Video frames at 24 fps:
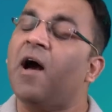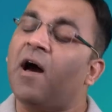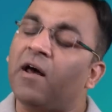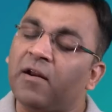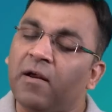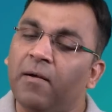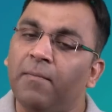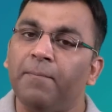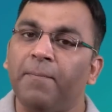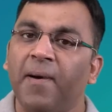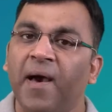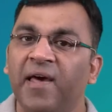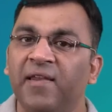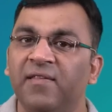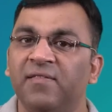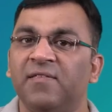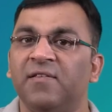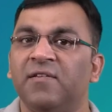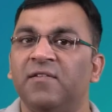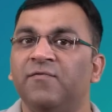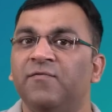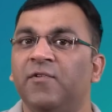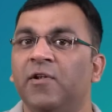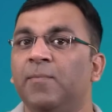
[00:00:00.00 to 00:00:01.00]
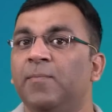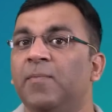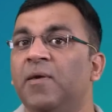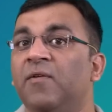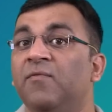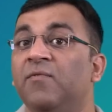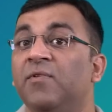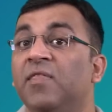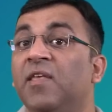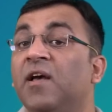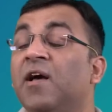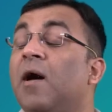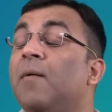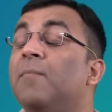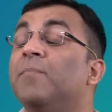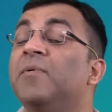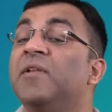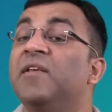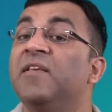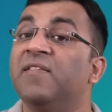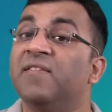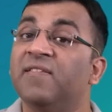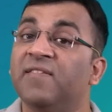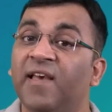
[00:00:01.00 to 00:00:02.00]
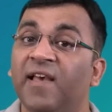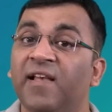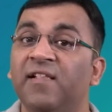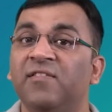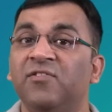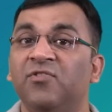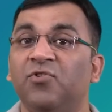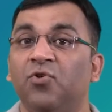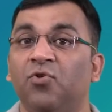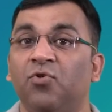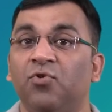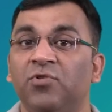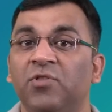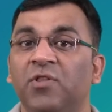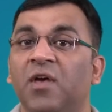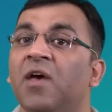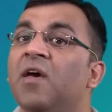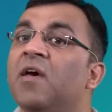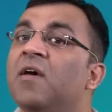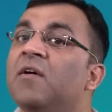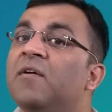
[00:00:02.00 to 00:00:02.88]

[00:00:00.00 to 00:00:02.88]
our comparison will be with the company's sales growth,